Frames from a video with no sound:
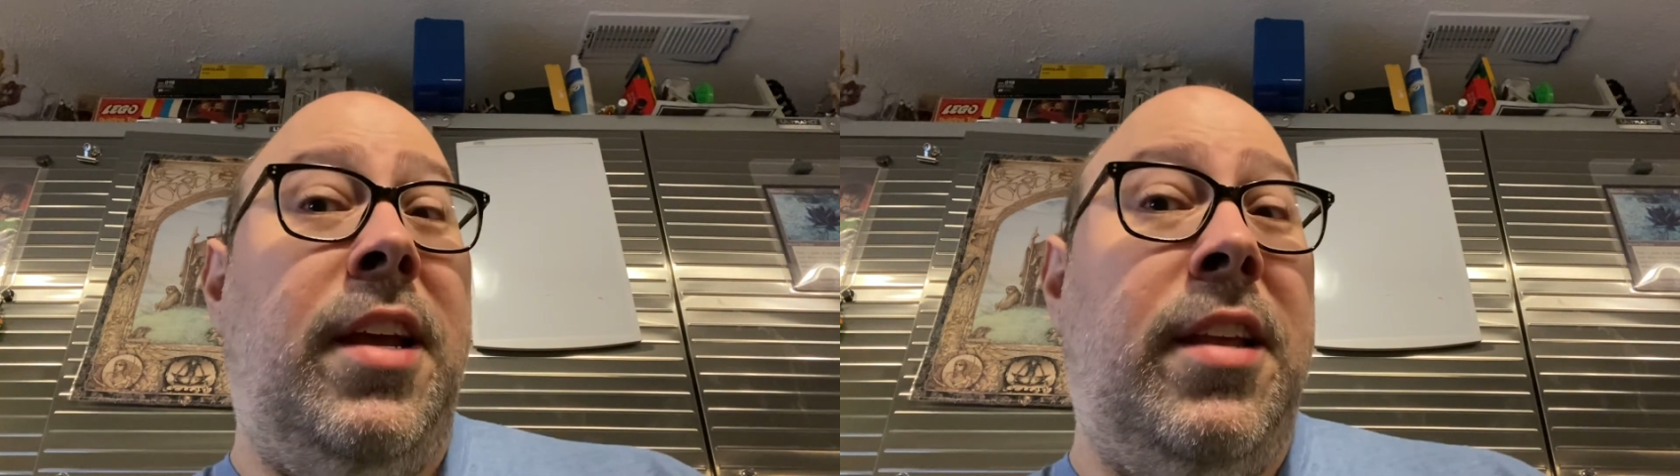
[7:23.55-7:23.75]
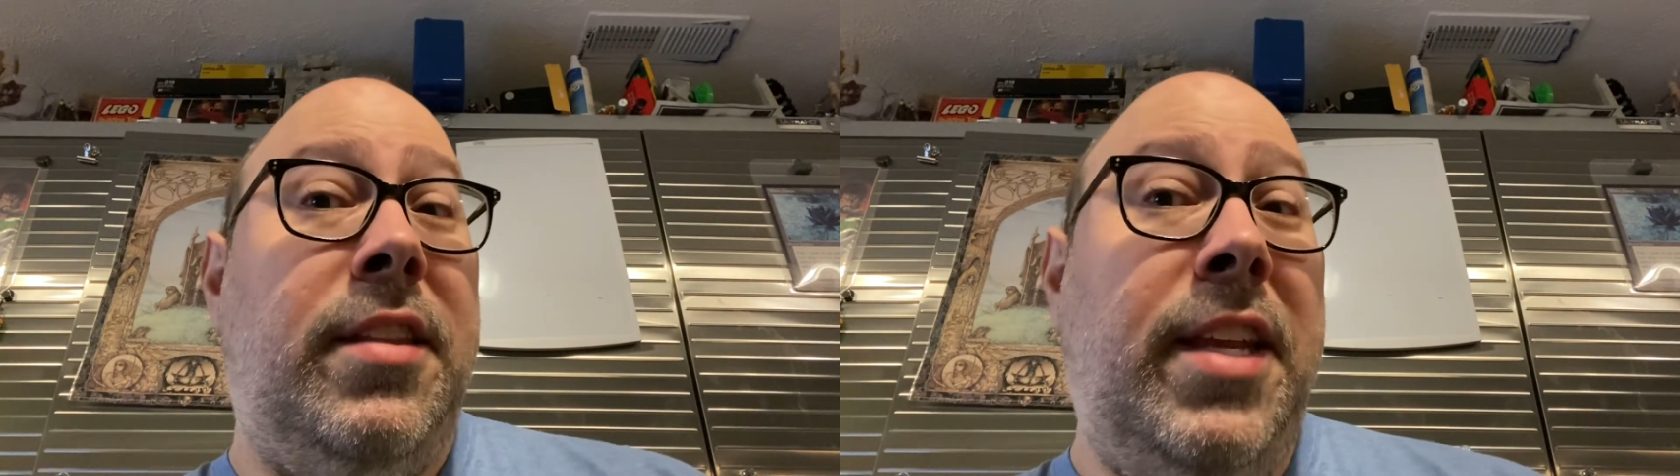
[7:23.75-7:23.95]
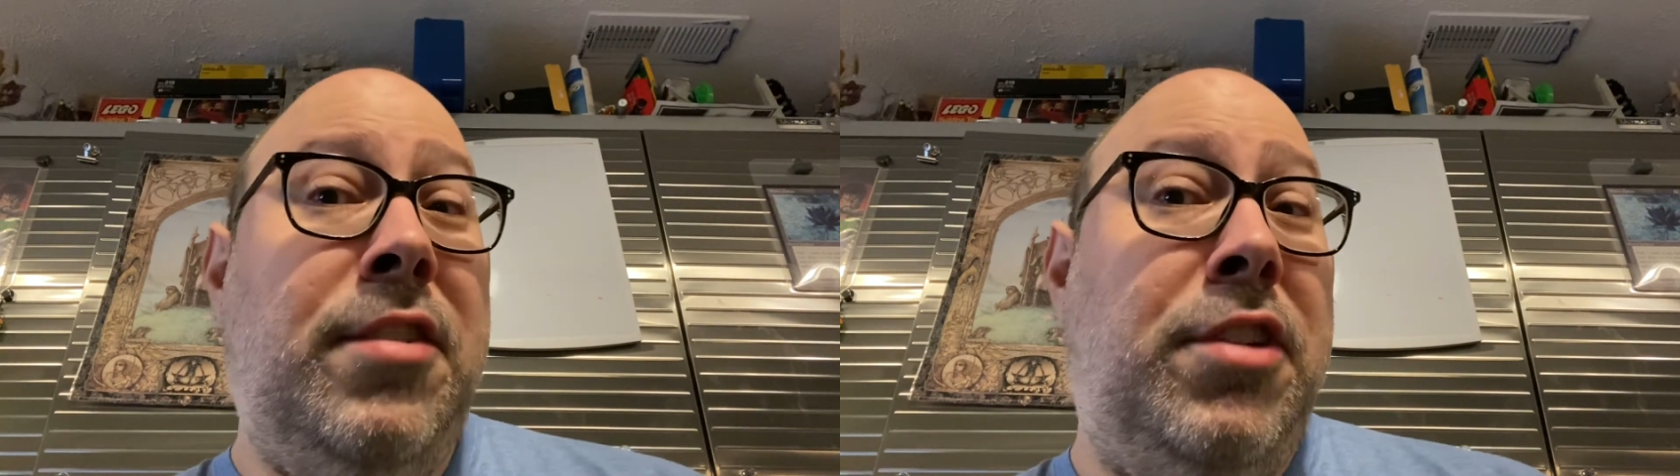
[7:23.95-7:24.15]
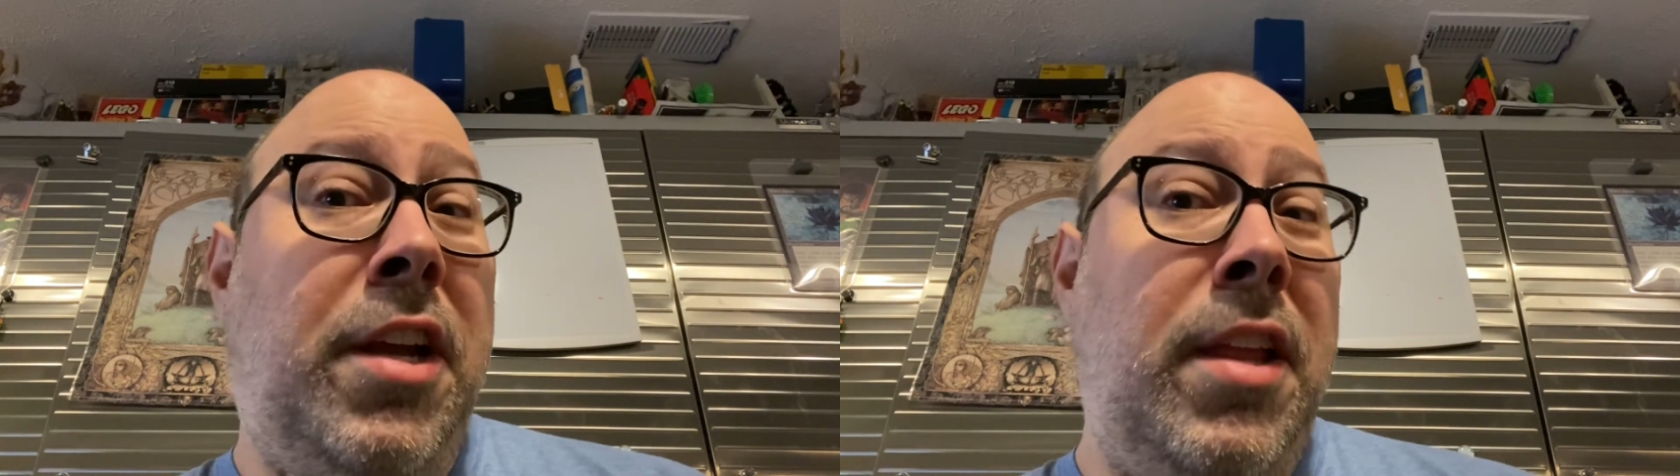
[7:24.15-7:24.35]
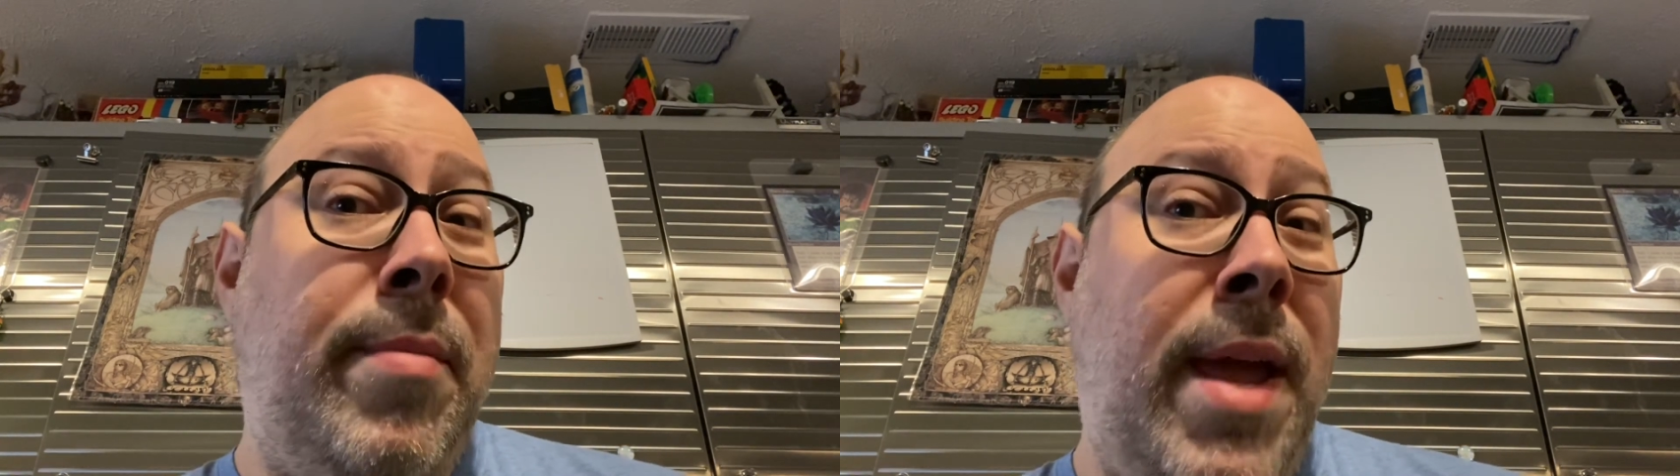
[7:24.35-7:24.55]
These
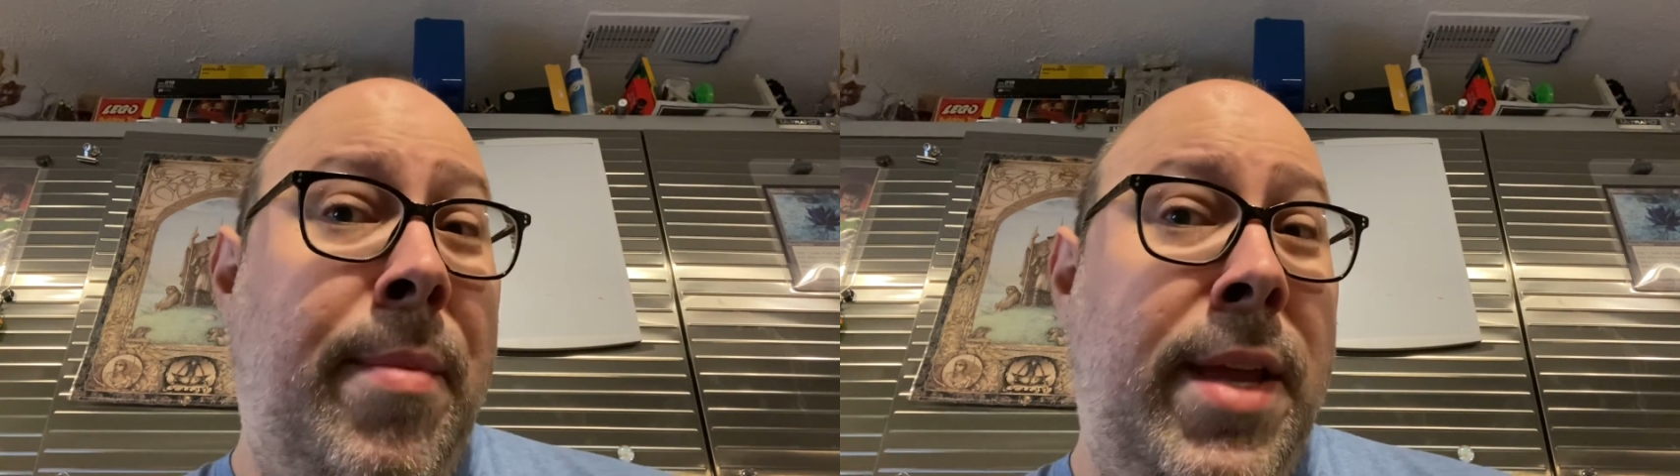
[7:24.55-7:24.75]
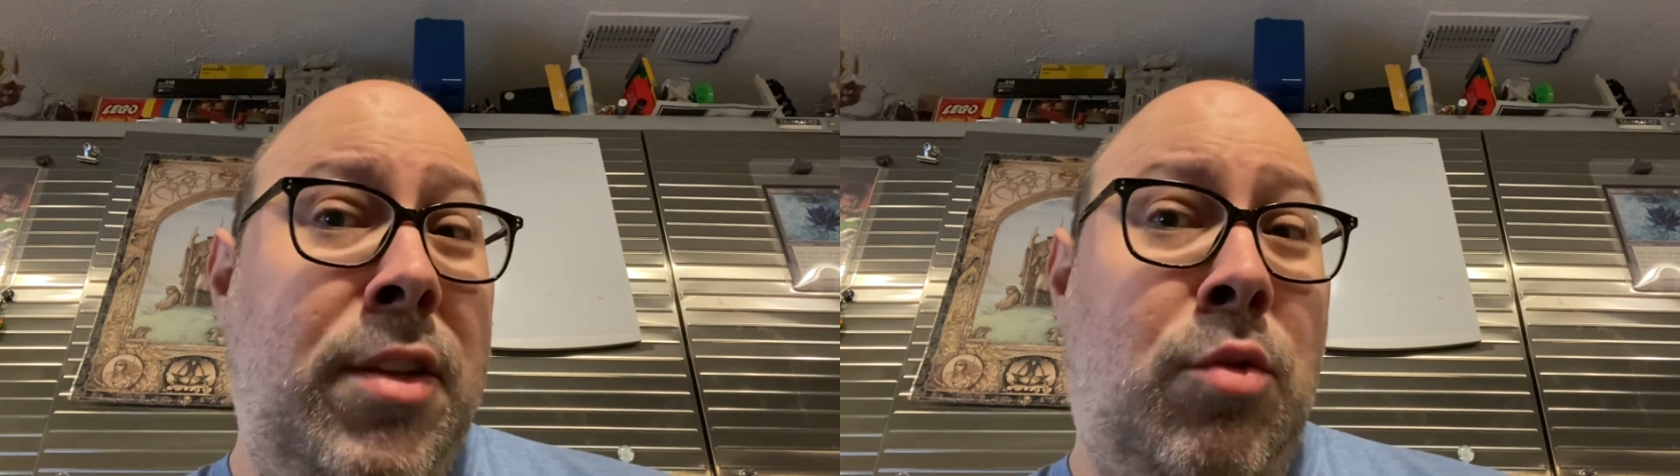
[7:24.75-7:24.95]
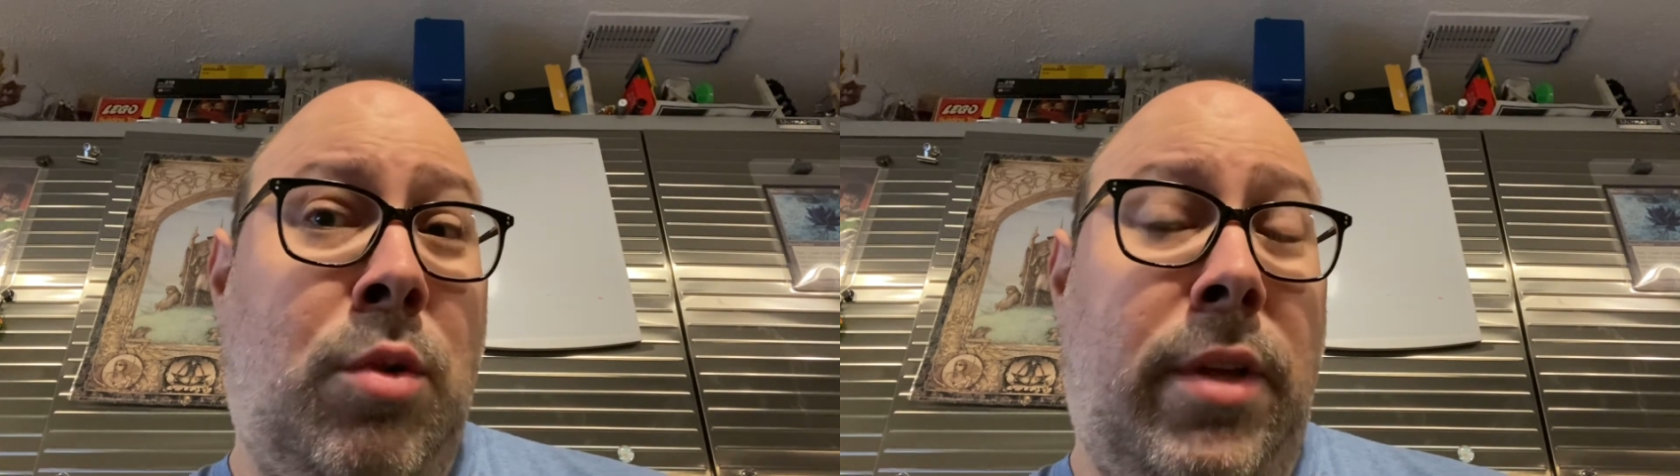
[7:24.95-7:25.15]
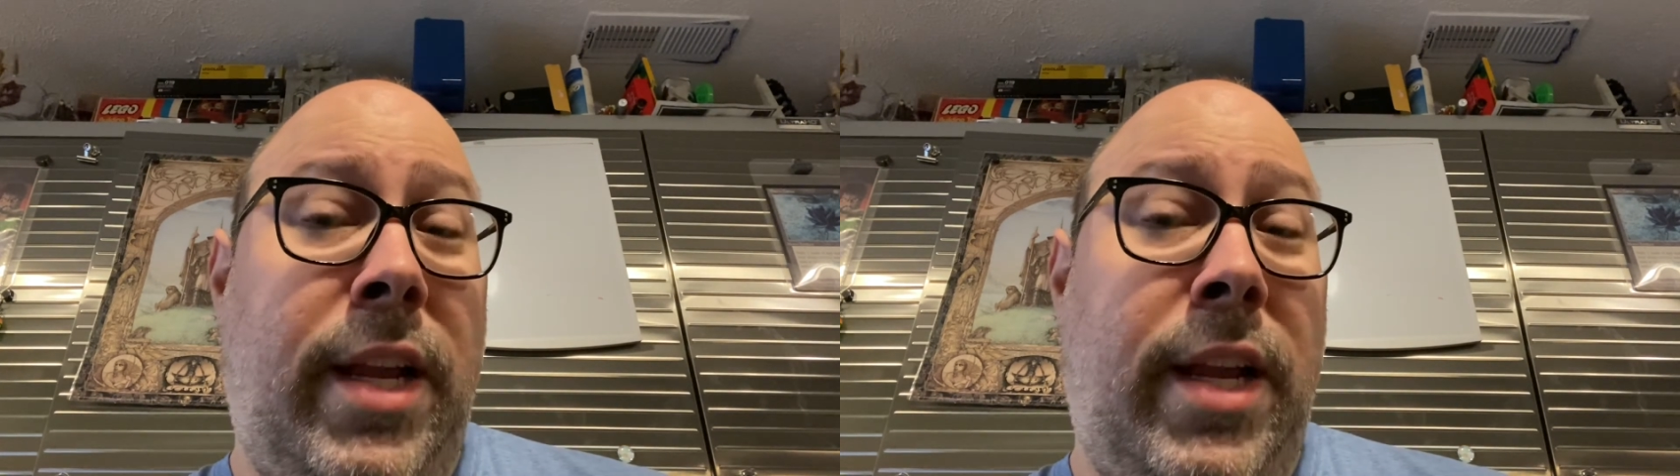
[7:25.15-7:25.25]
jelly babies were